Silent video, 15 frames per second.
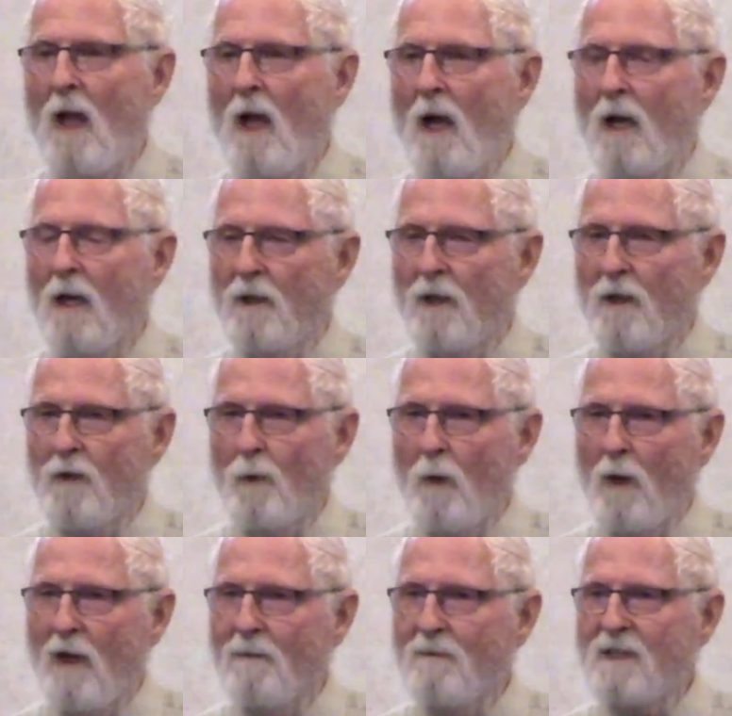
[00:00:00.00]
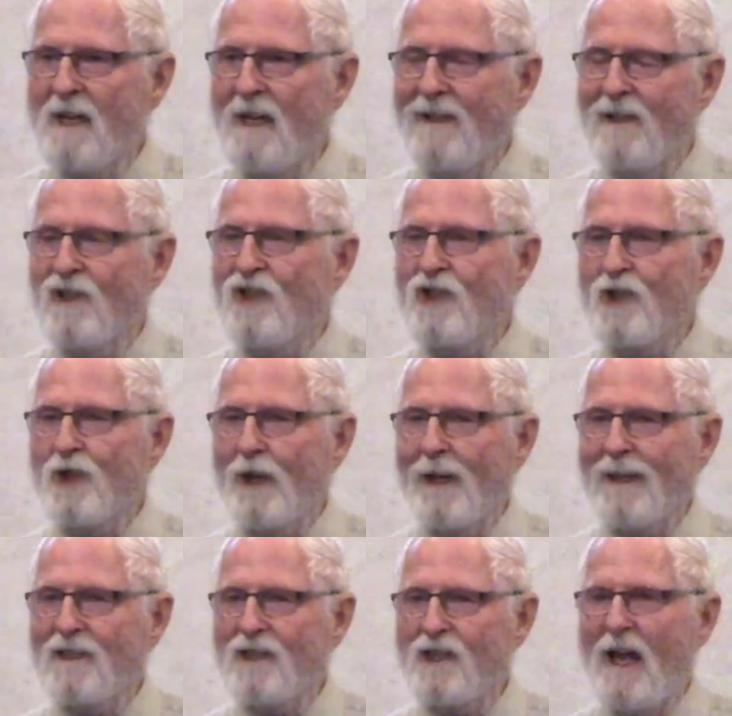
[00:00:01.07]
Another one of Satan's
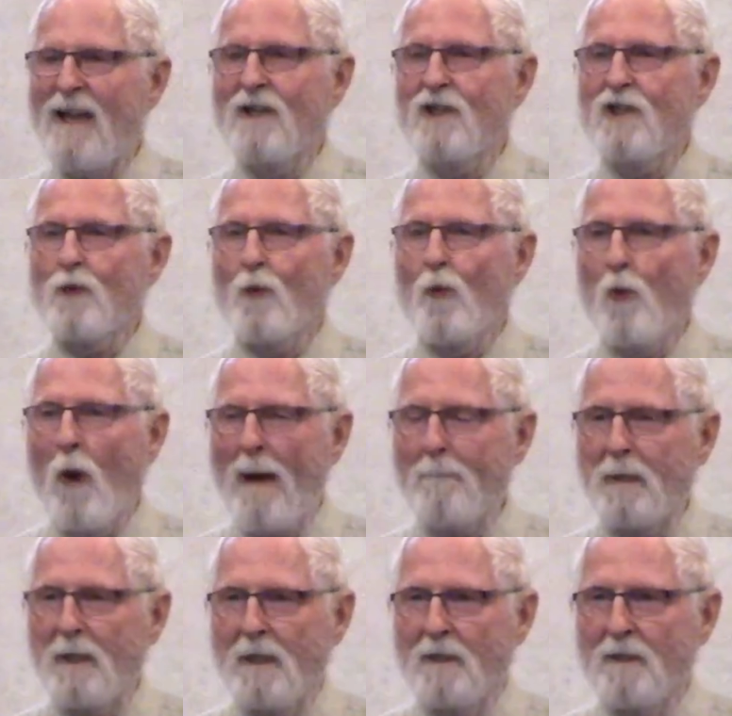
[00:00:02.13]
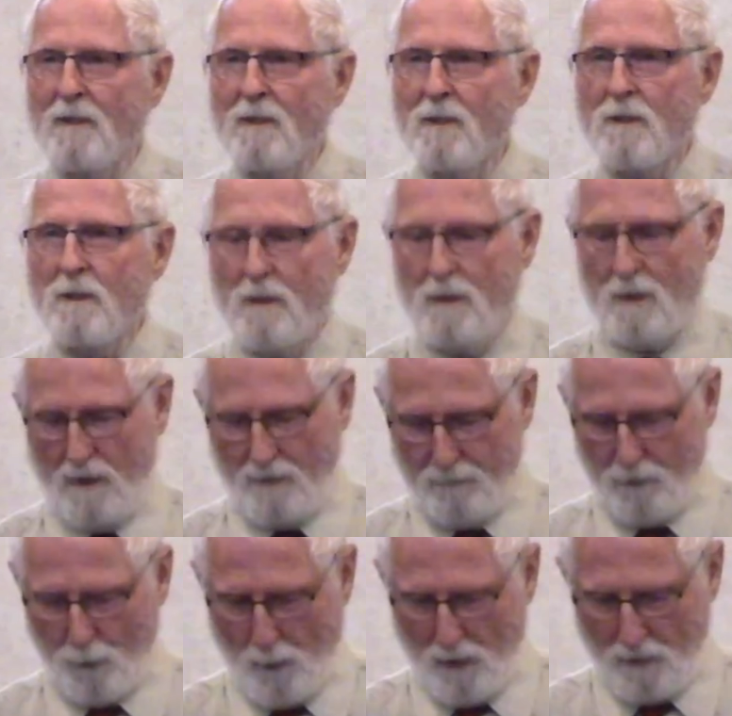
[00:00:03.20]
tricks, his weapons, if you
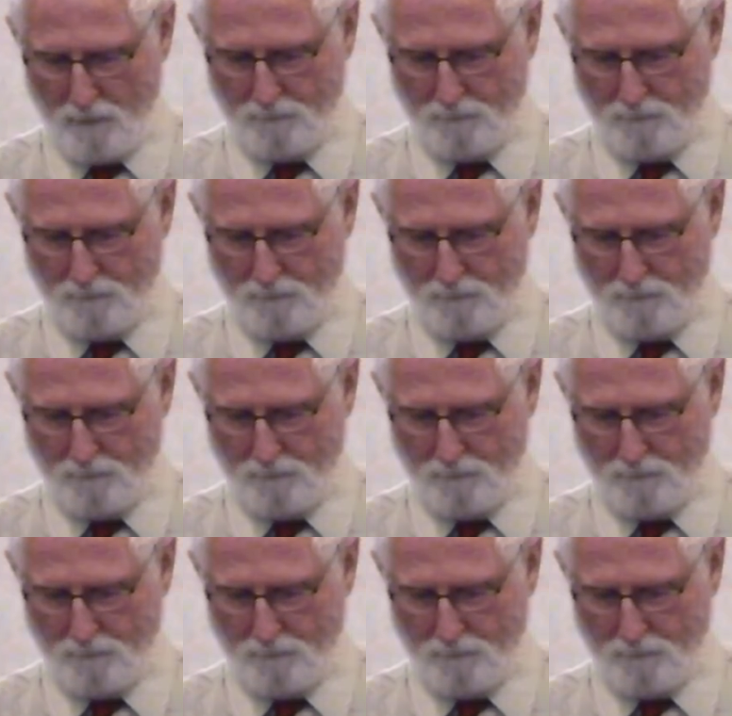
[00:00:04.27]
will,